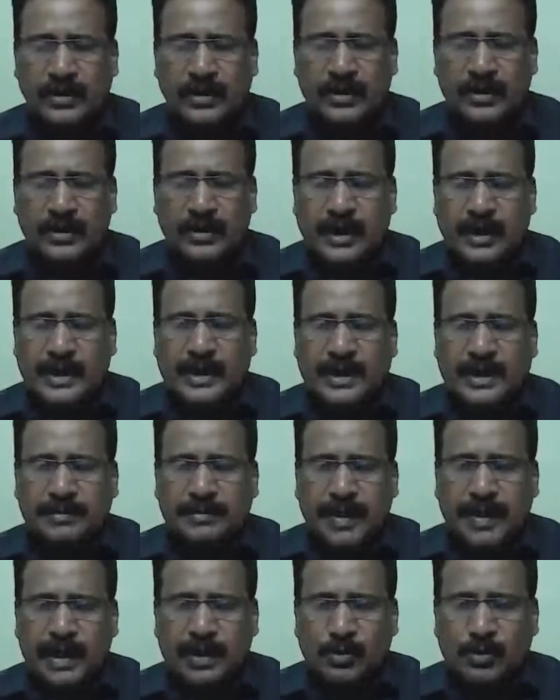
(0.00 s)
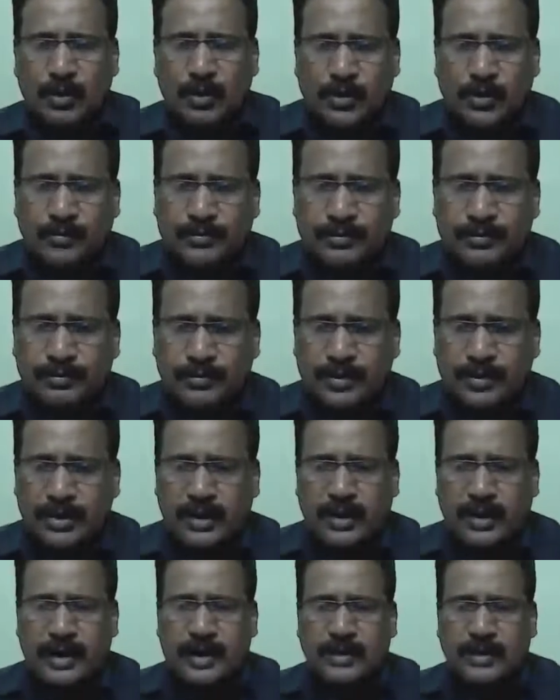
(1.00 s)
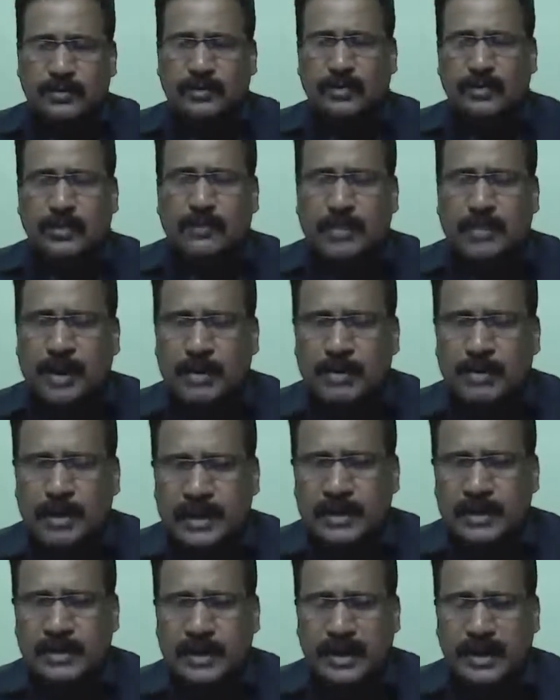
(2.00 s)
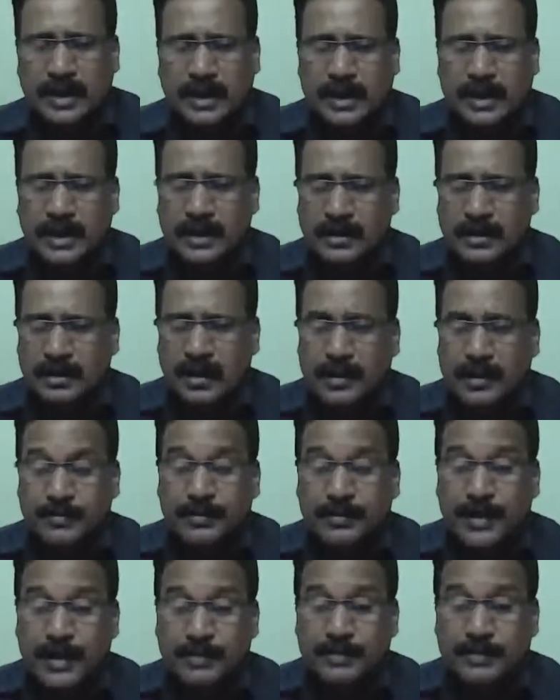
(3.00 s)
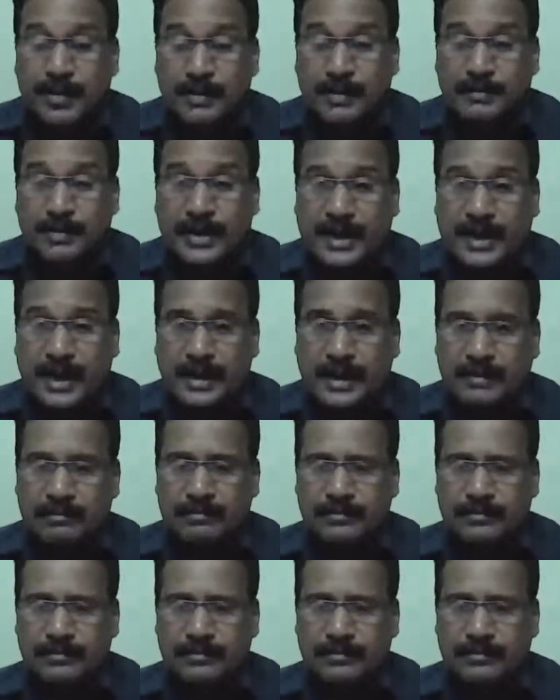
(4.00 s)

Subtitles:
value of a to the power k obtained from pk.